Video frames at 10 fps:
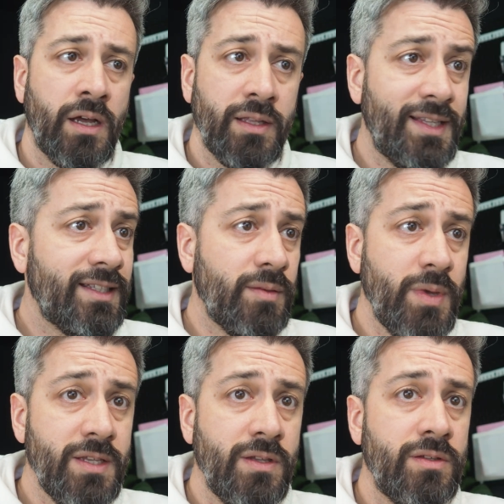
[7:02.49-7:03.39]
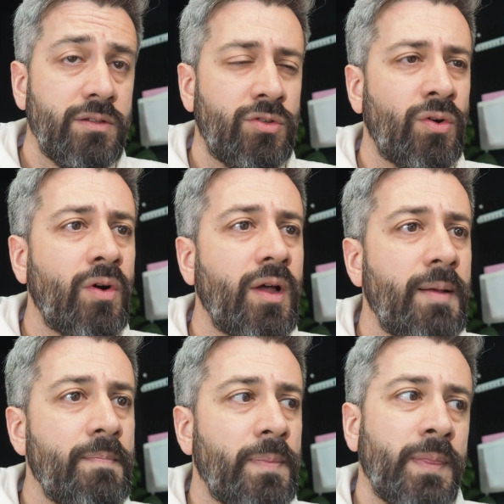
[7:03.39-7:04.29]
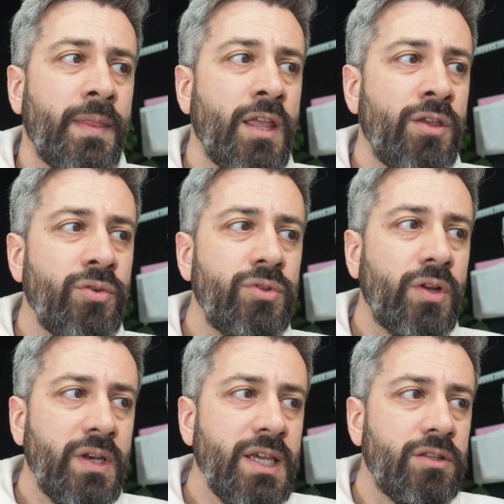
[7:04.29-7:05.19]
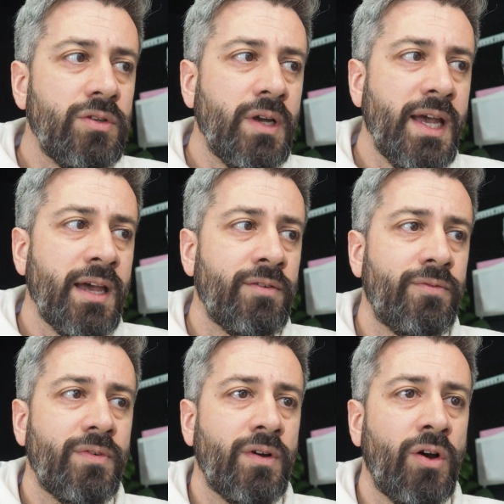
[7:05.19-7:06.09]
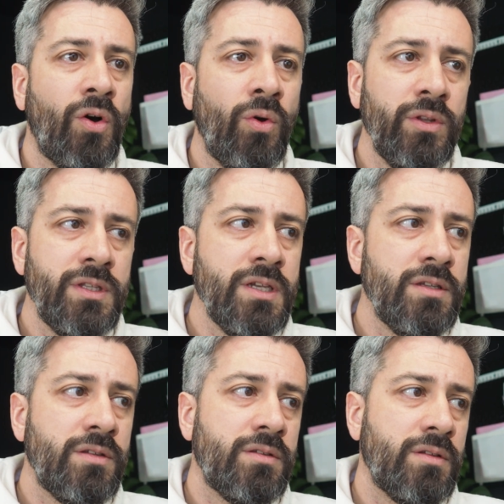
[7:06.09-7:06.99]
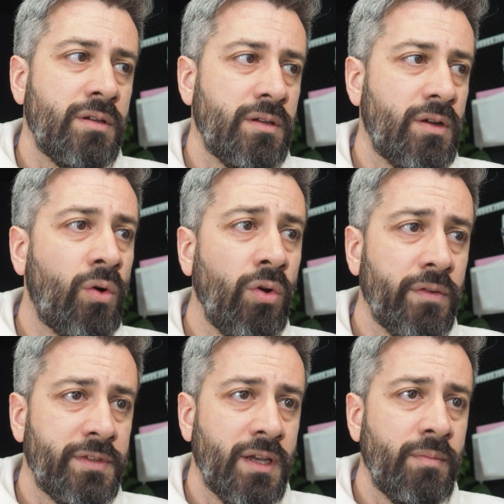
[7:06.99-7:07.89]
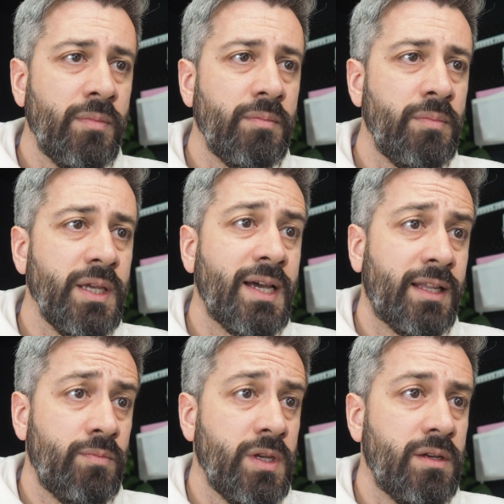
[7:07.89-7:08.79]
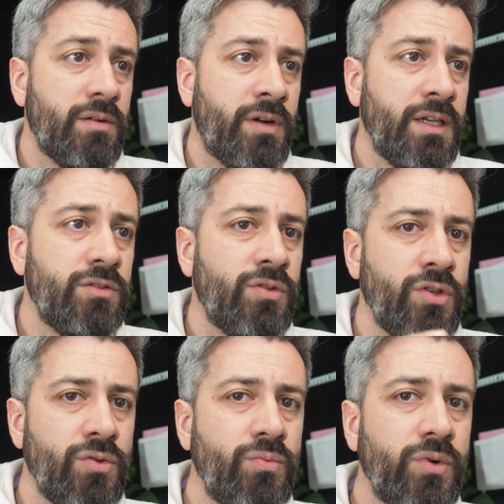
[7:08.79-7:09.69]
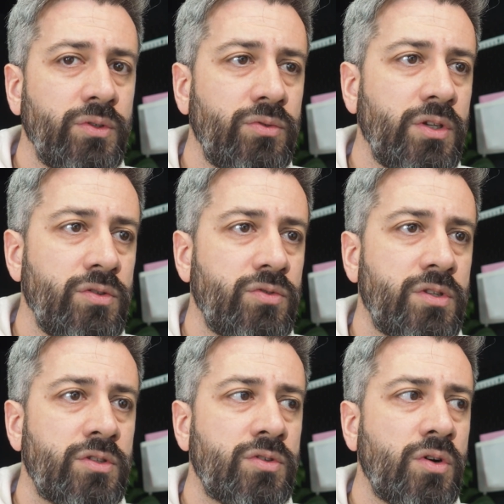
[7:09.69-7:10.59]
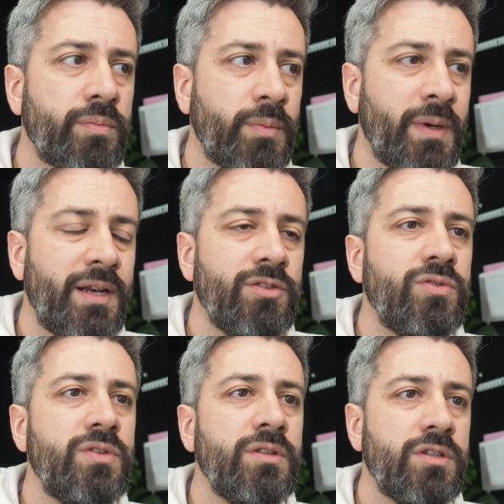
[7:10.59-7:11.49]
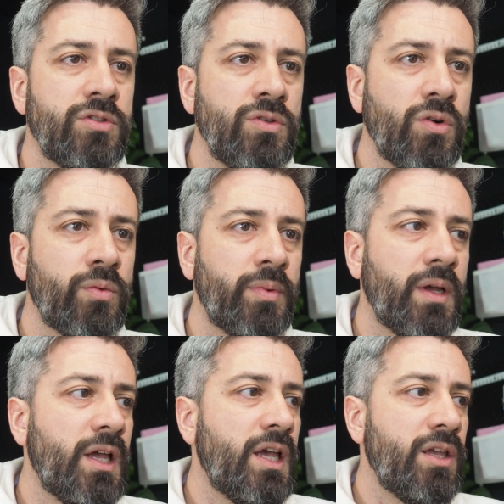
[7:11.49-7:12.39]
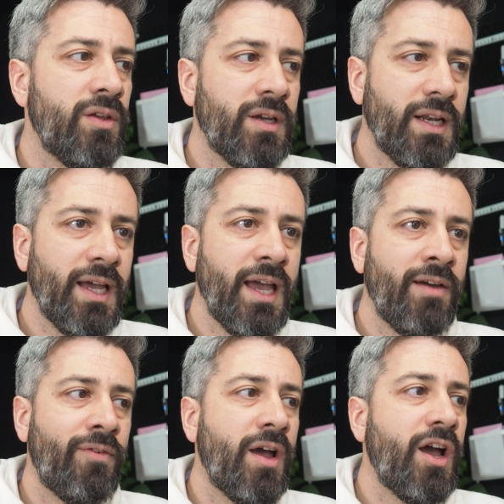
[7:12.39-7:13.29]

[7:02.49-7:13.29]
databases. So you don't need to have all of them being AMI, right? So you want to reduce the scope. By reducing the scope, you're going to have